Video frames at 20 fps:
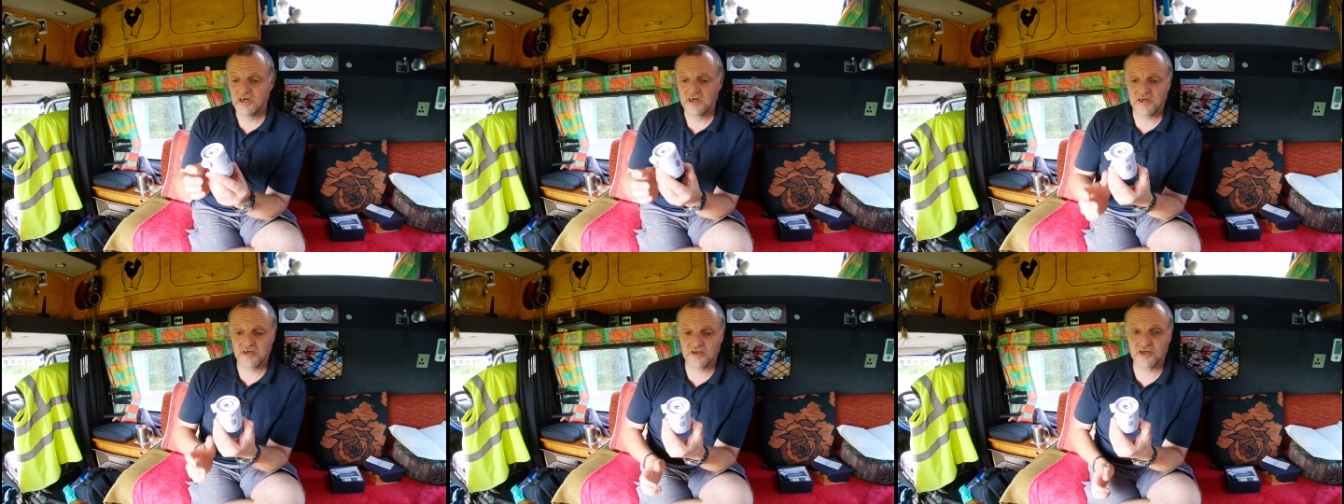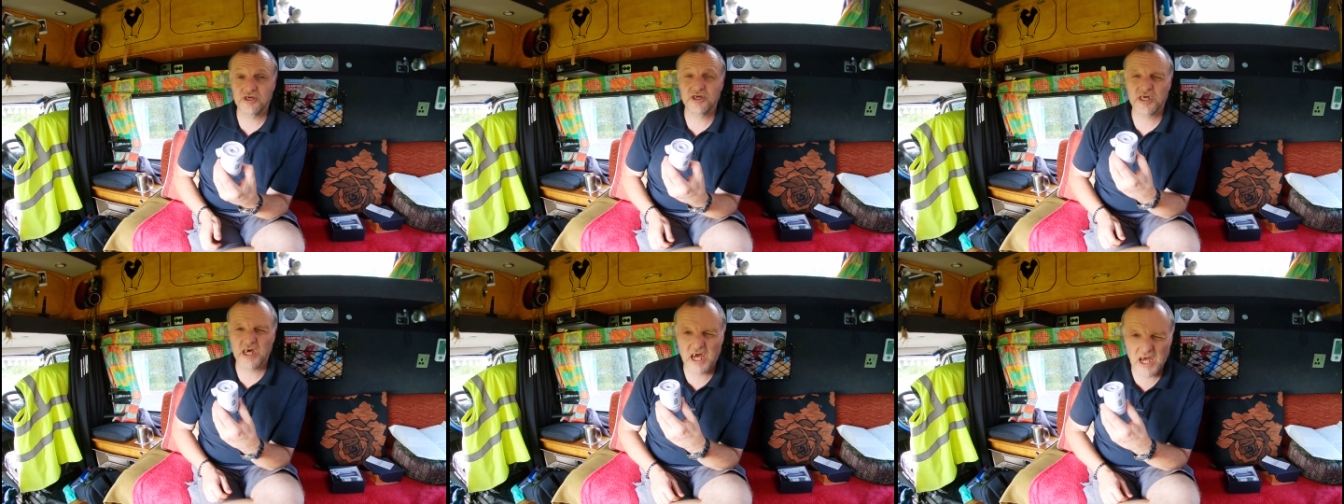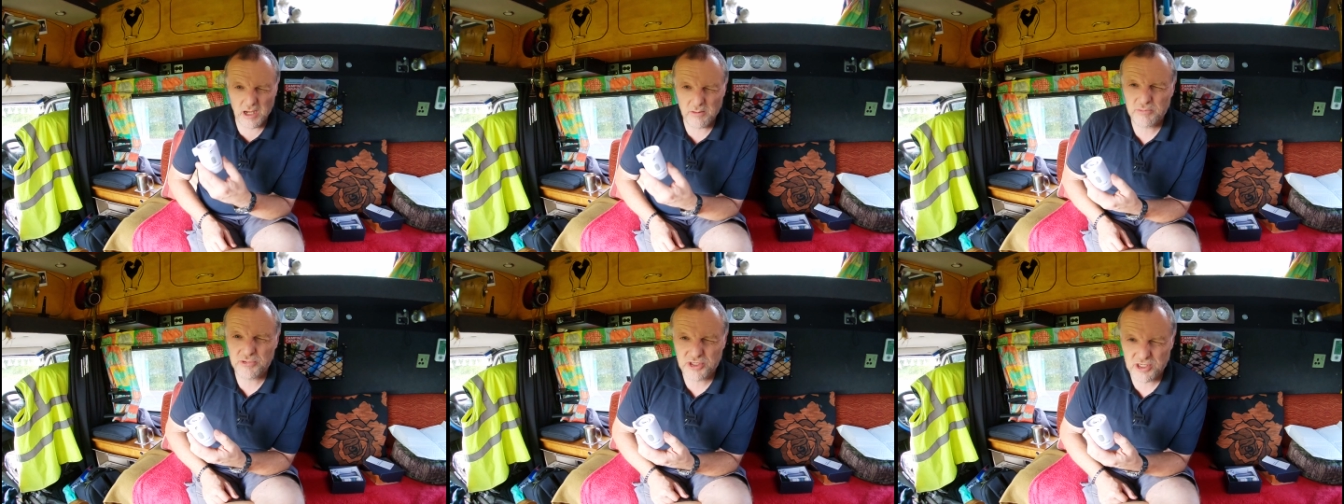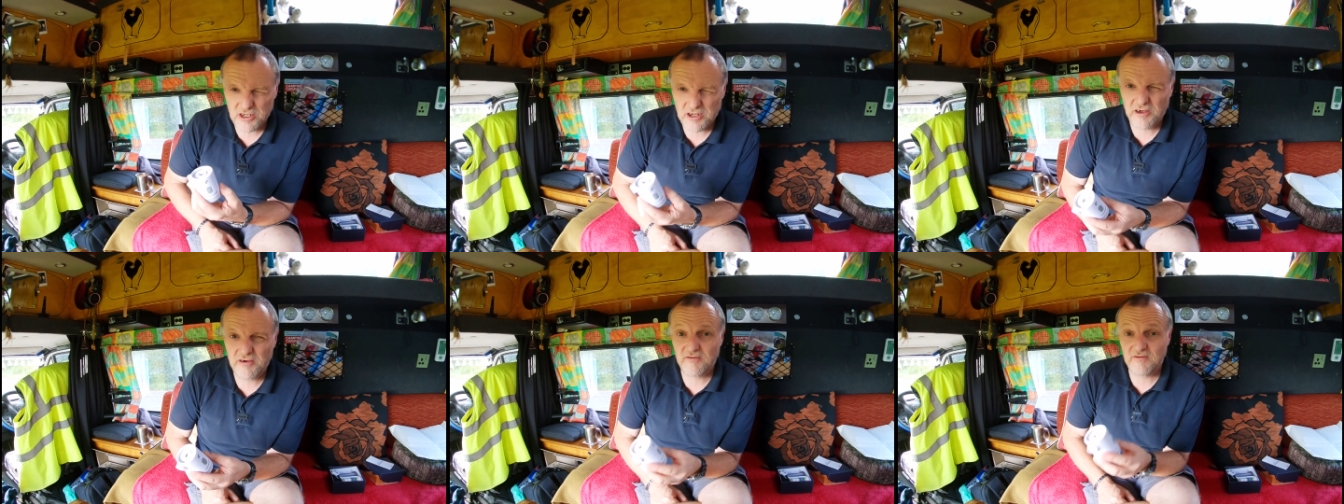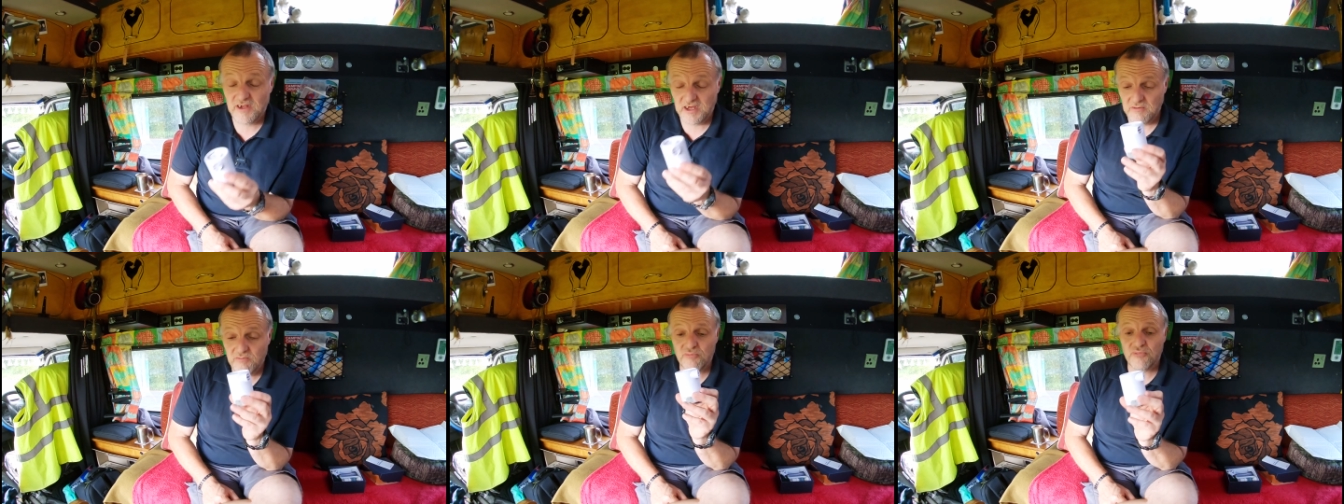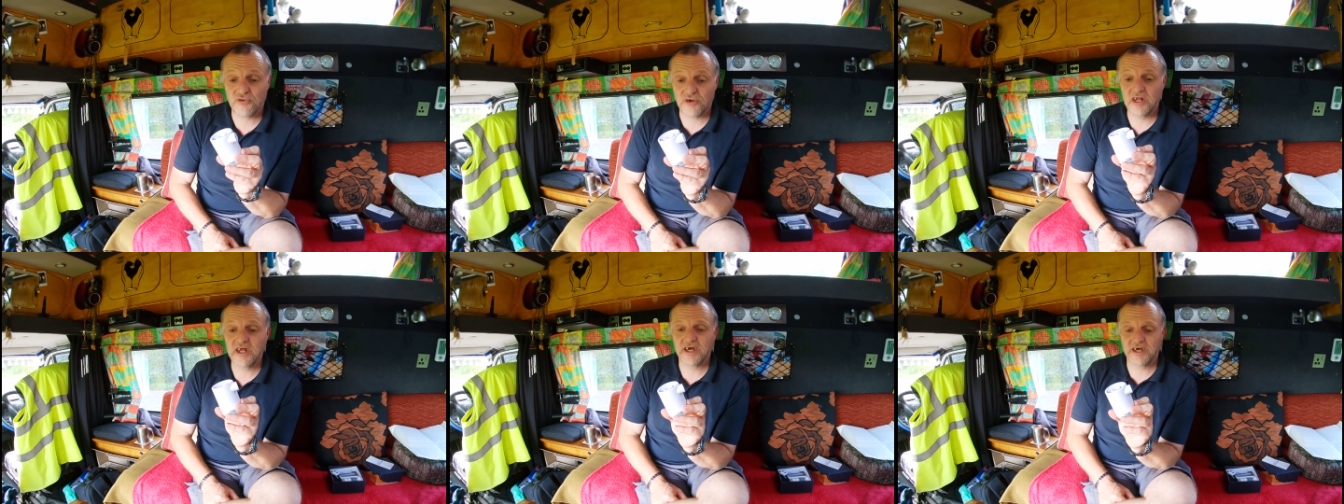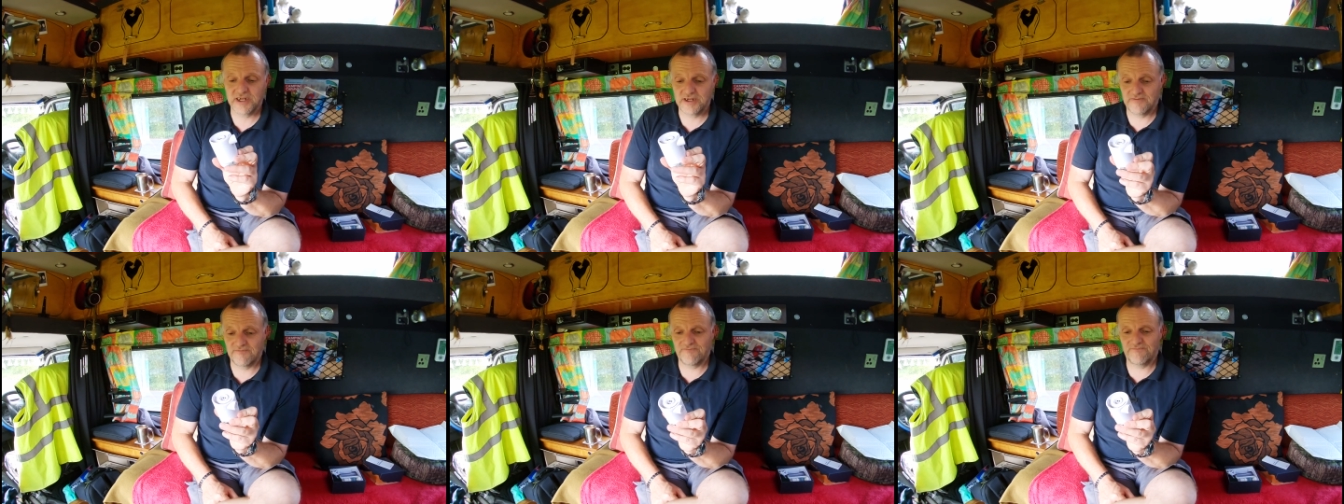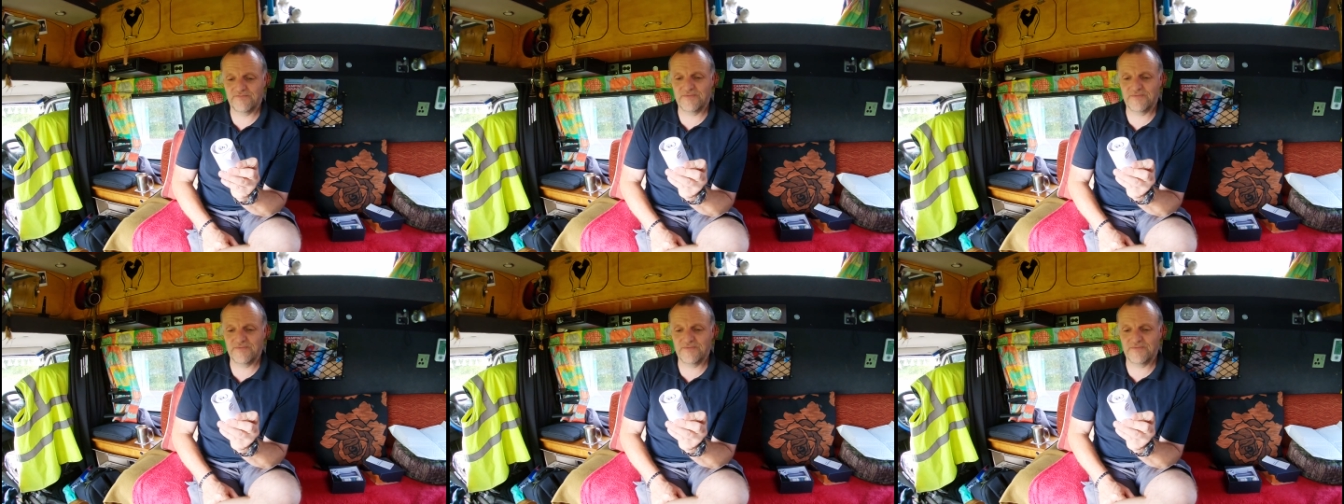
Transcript: This is absolutely brilliant.